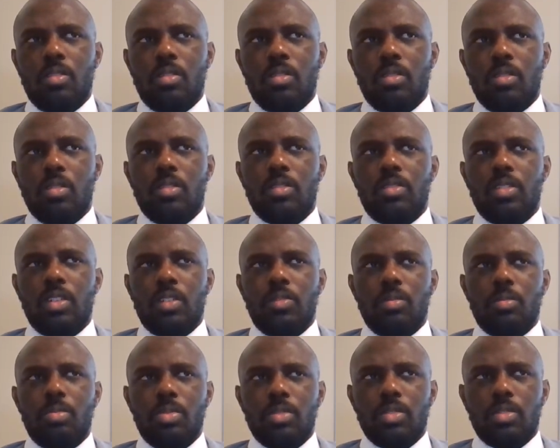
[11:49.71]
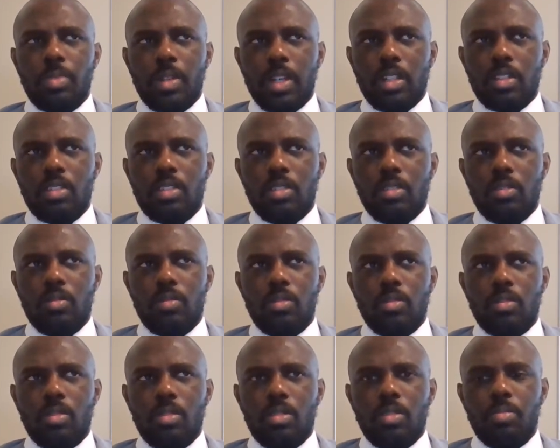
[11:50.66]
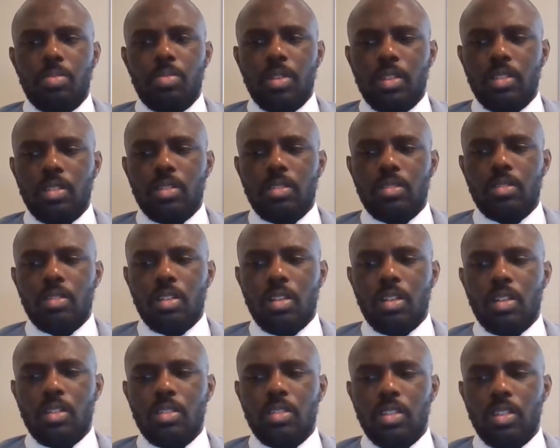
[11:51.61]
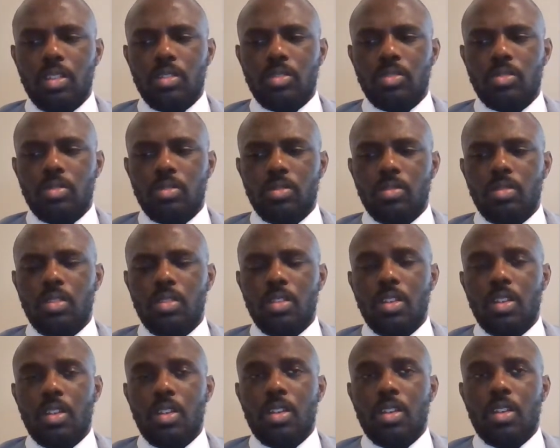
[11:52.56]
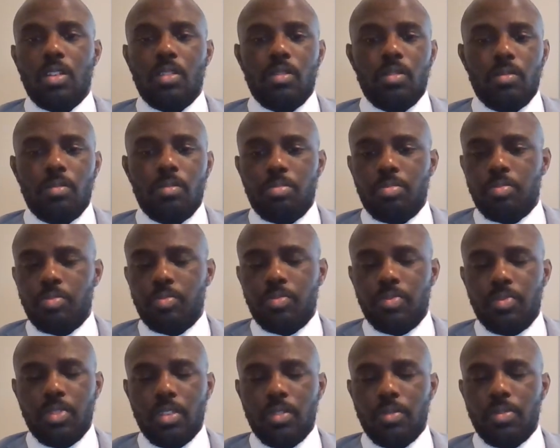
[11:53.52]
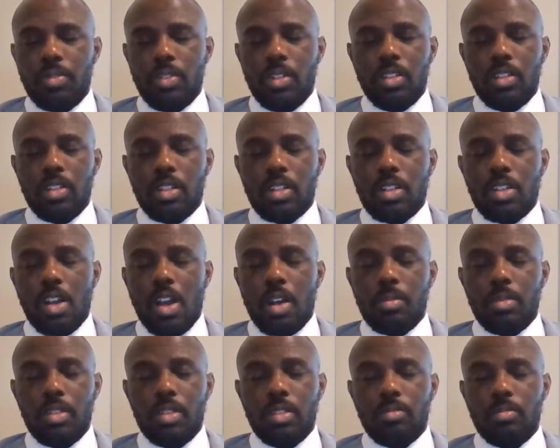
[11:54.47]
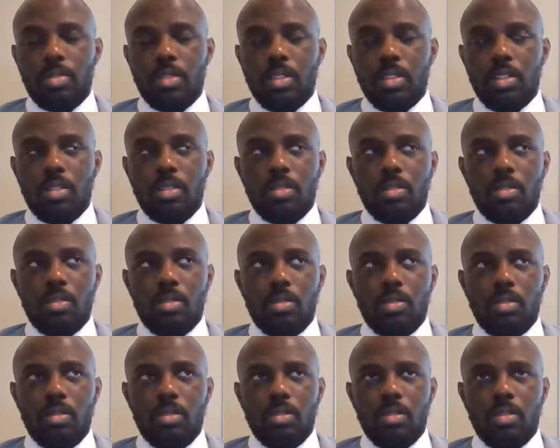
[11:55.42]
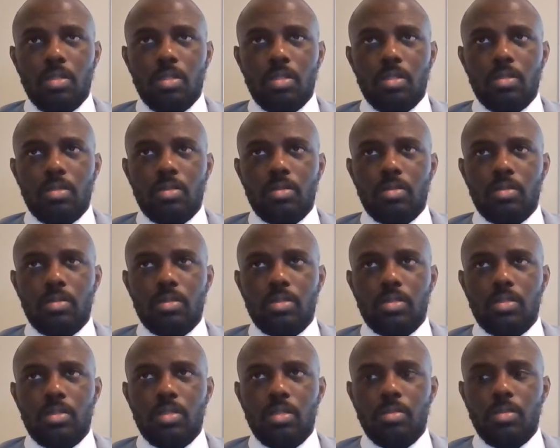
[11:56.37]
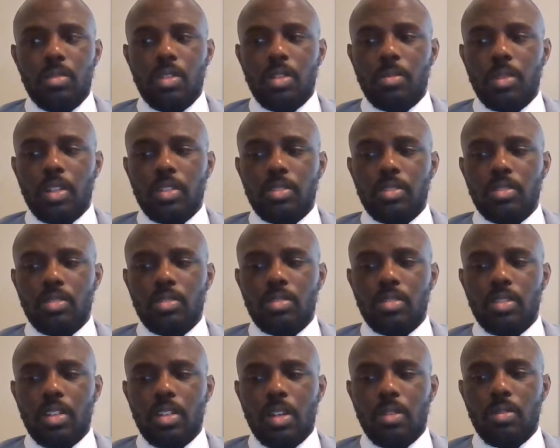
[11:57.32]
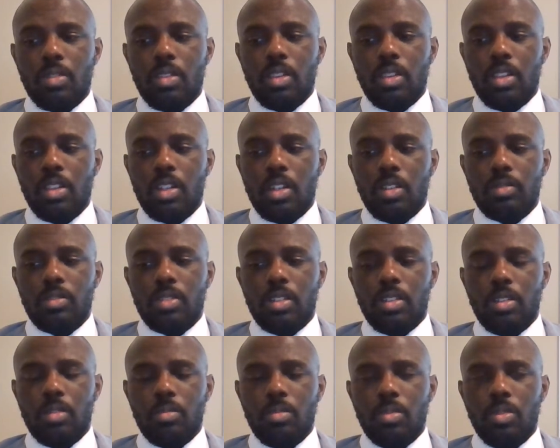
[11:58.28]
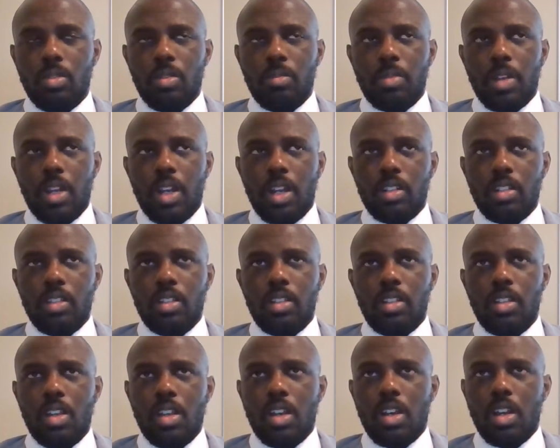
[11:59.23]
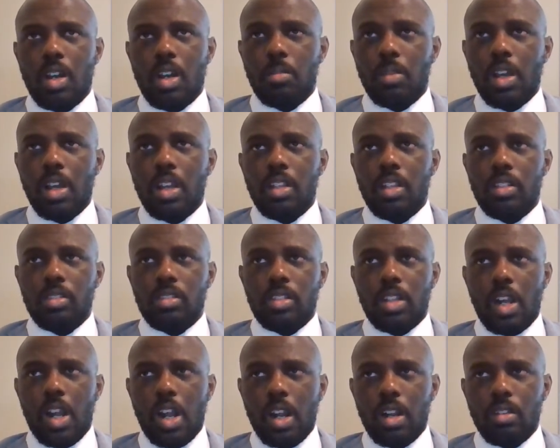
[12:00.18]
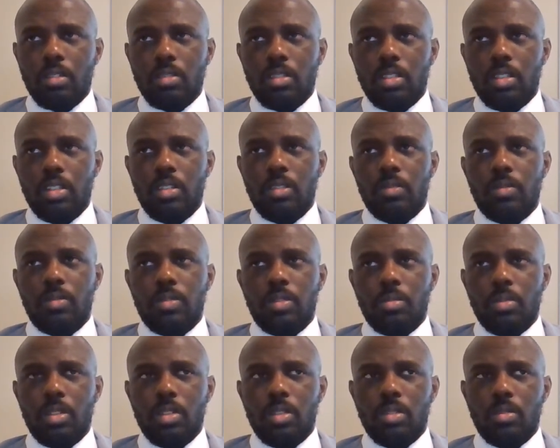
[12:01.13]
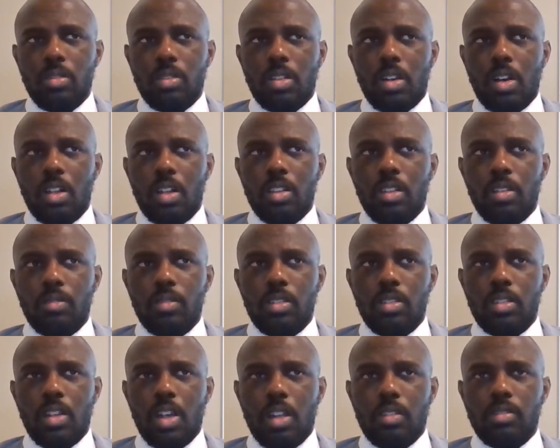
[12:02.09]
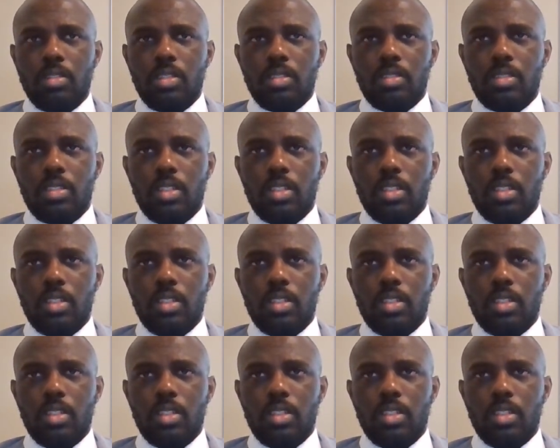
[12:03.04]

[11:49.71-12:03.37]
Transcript: or a different perspective or opinion on the issue, feel free to comment below or shoot me a message. I would love to hear more about it. I'm not entirely familiar with all of it. I've just